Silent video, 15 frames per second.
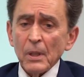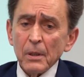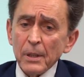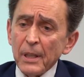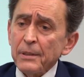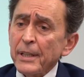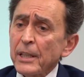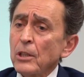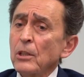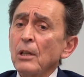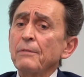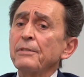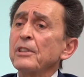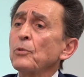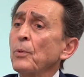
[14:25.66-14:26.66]
that they can
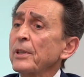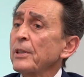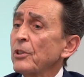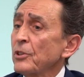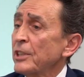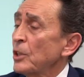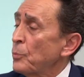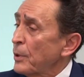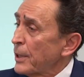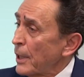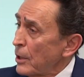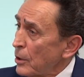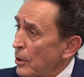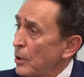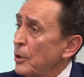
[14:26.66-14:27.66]
offer what is that we
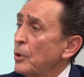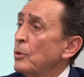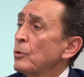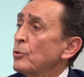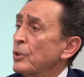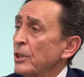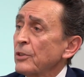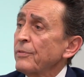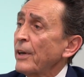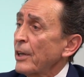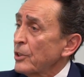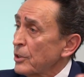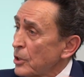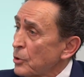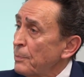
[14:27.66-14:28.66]
can use as far
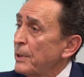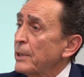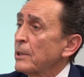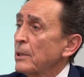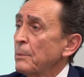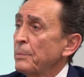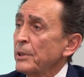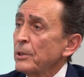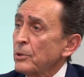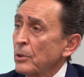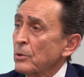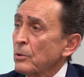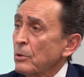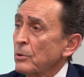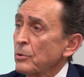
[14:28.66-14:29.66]
as this medical business
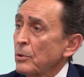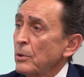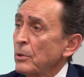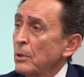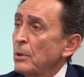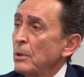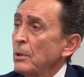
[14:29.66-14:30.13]
is concerned.